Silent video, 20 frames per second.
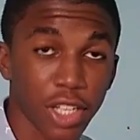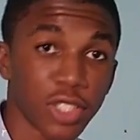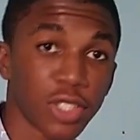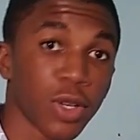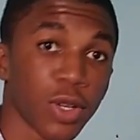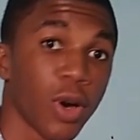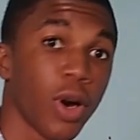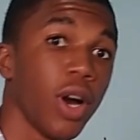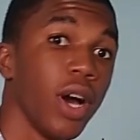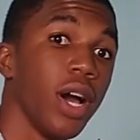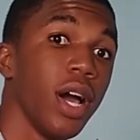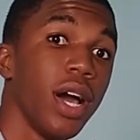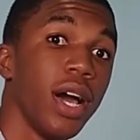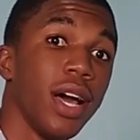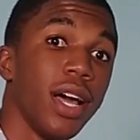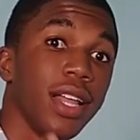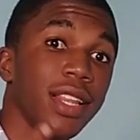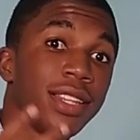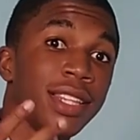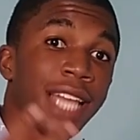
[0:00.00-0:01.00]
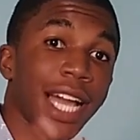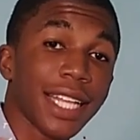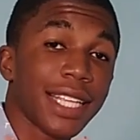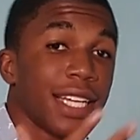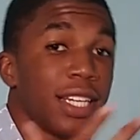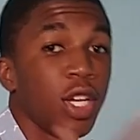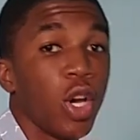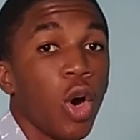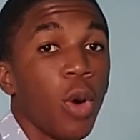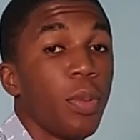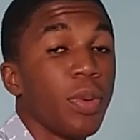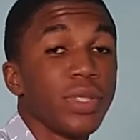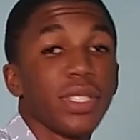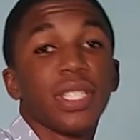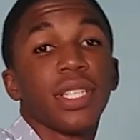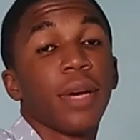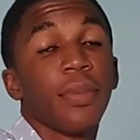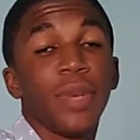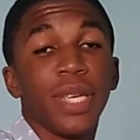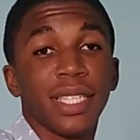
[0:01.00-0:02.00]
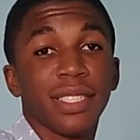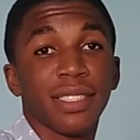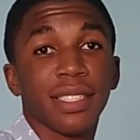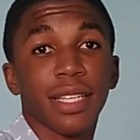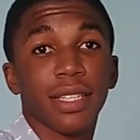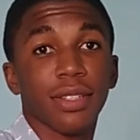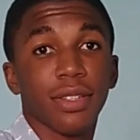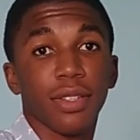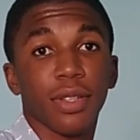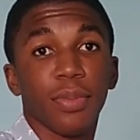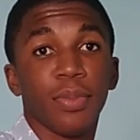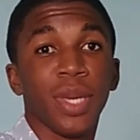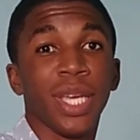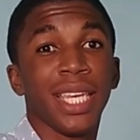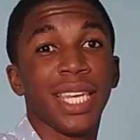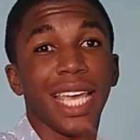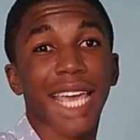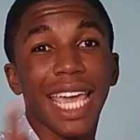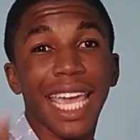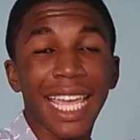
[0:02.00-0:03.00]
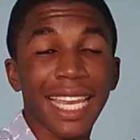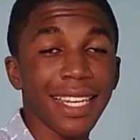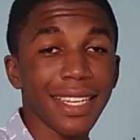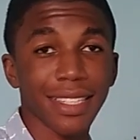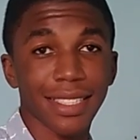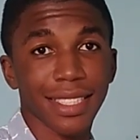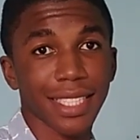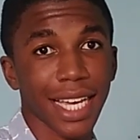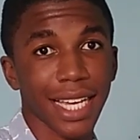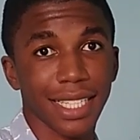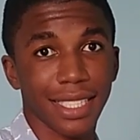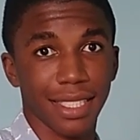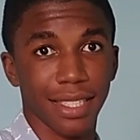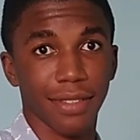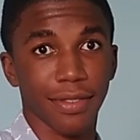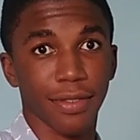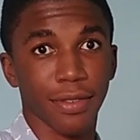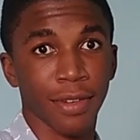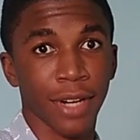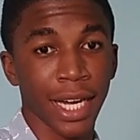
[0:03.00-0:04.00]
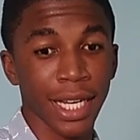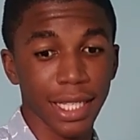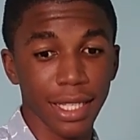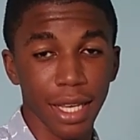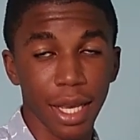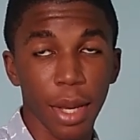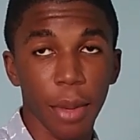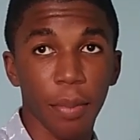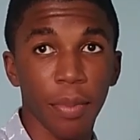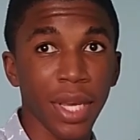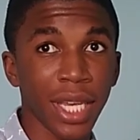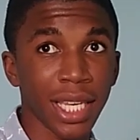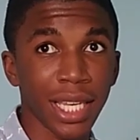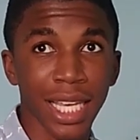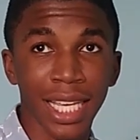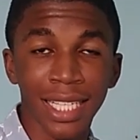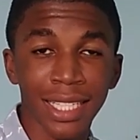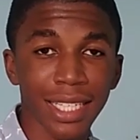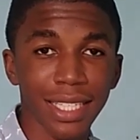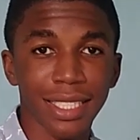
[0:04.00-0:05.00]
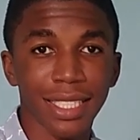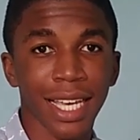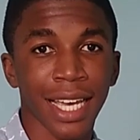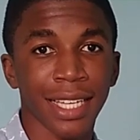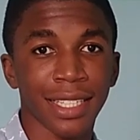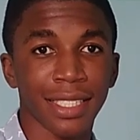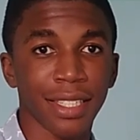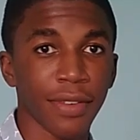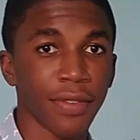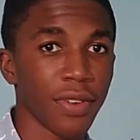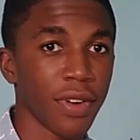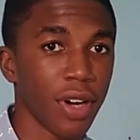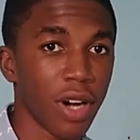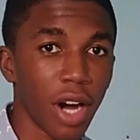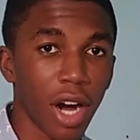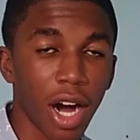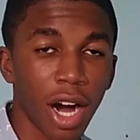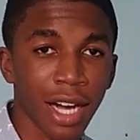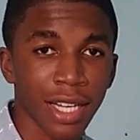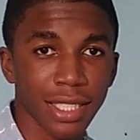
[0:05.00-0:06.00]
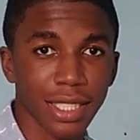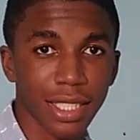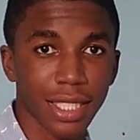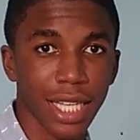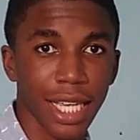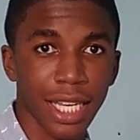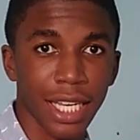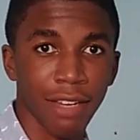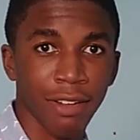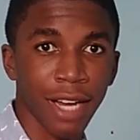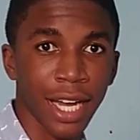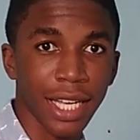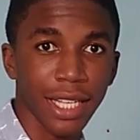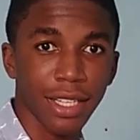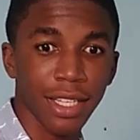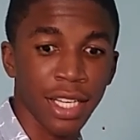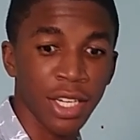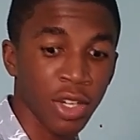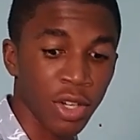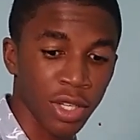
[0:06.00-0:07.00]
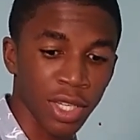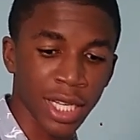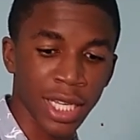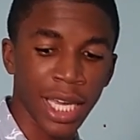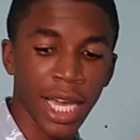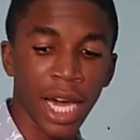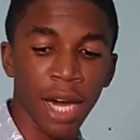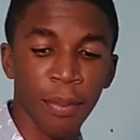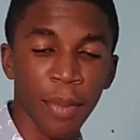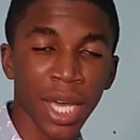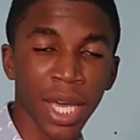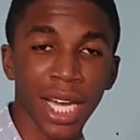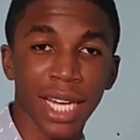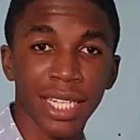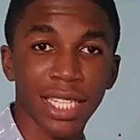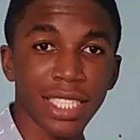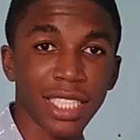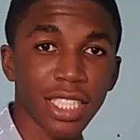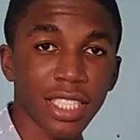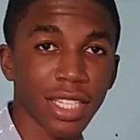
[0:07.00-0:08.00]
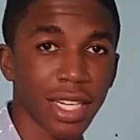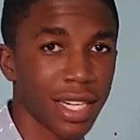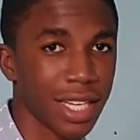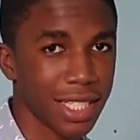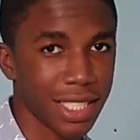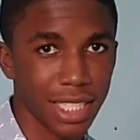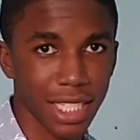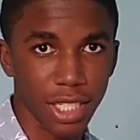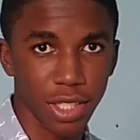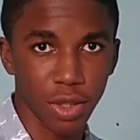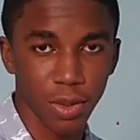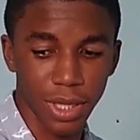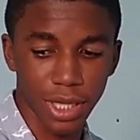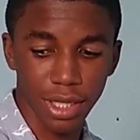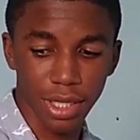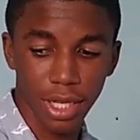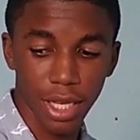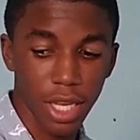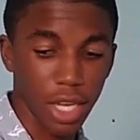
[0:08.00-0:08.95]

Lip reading: So that are the opposite of being settled, being indecisive, right? Being indecisive, unsteady, right? You can't make a decision and stick to it.